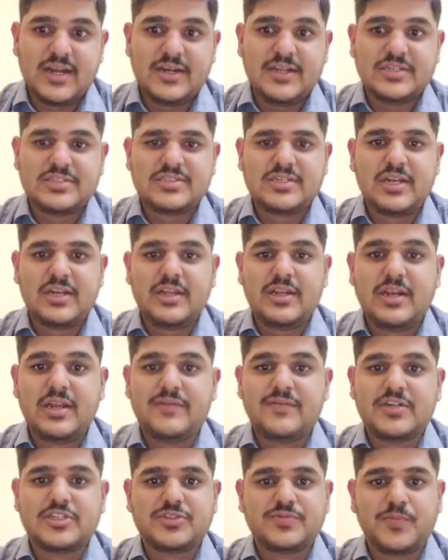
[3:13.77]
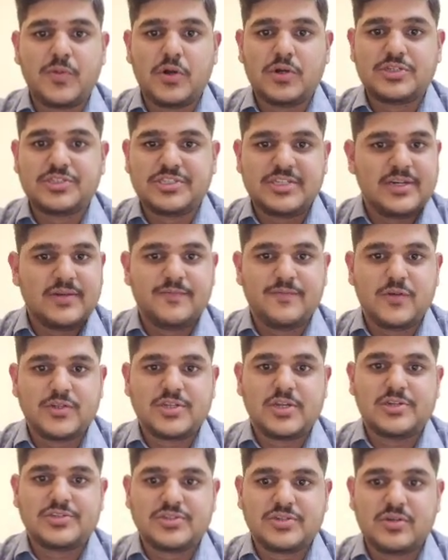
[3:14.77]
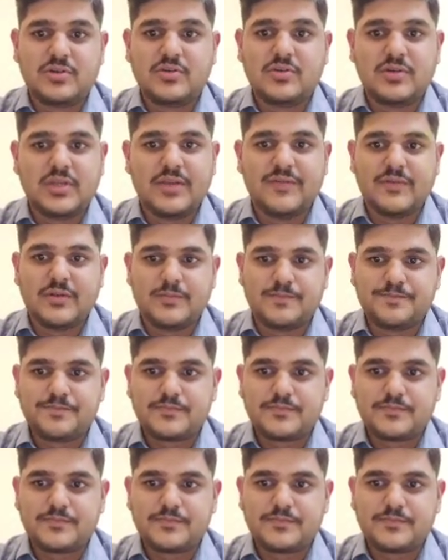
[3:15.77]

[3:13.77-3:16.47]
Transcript: Additionally, liver spot syrup was also given.